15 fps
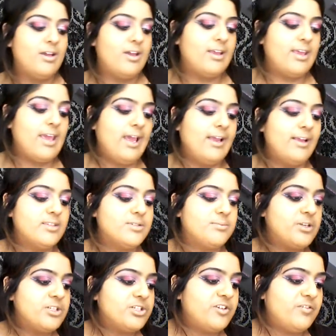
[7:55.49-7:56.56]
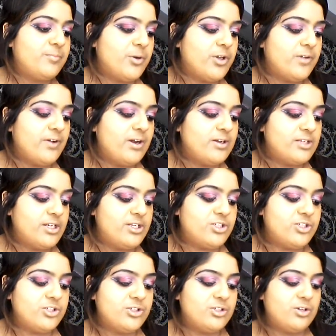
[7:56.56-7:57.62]
Okay, so once you've put your
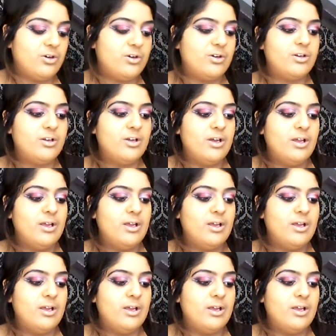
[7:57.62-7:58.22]
foundations on,